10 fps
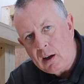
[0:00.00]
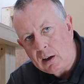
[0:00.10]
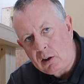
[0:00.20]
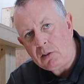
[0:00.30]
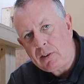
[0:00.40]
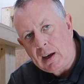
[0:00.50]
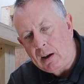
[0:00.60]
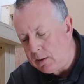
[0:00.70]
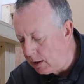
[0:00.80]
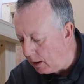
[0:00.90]
I could have
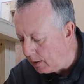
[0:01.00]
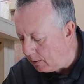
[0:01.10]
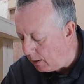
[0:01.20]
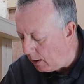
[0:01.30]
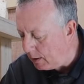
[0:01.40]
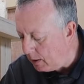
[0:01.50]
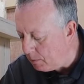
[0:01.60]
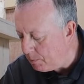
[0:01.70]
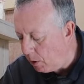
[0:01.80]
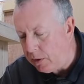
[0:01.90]
calculated it, I
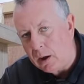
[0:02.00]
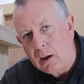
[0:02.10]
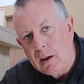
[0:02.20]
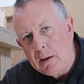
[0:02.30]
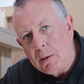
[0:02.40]
didn't bother,